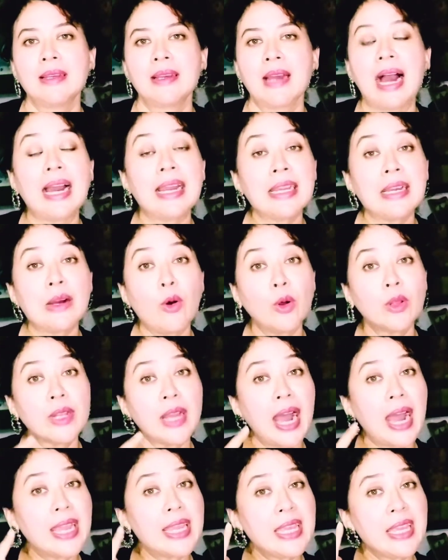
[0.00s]

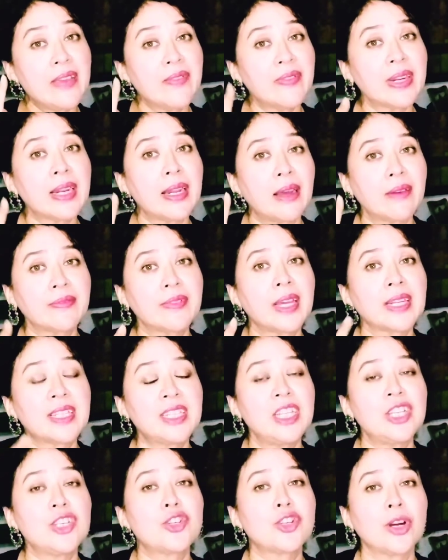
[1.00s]
I even love that
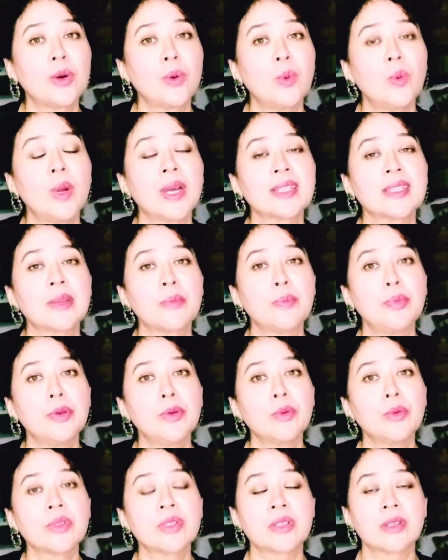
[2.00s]
teacher who has
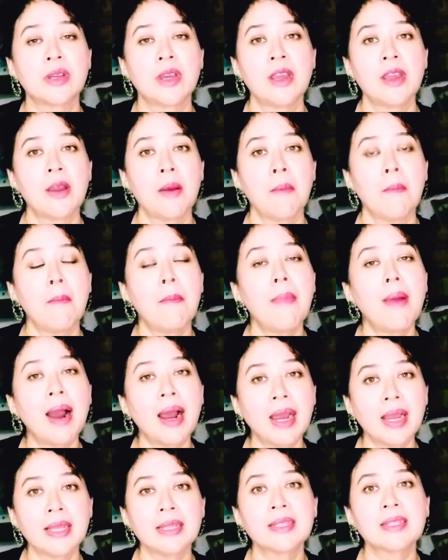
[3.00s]
abused
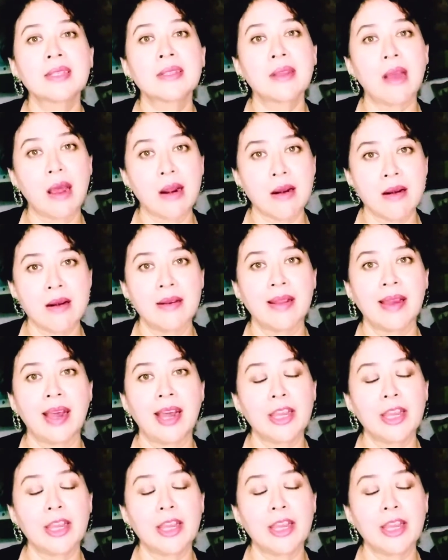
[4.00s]
my son.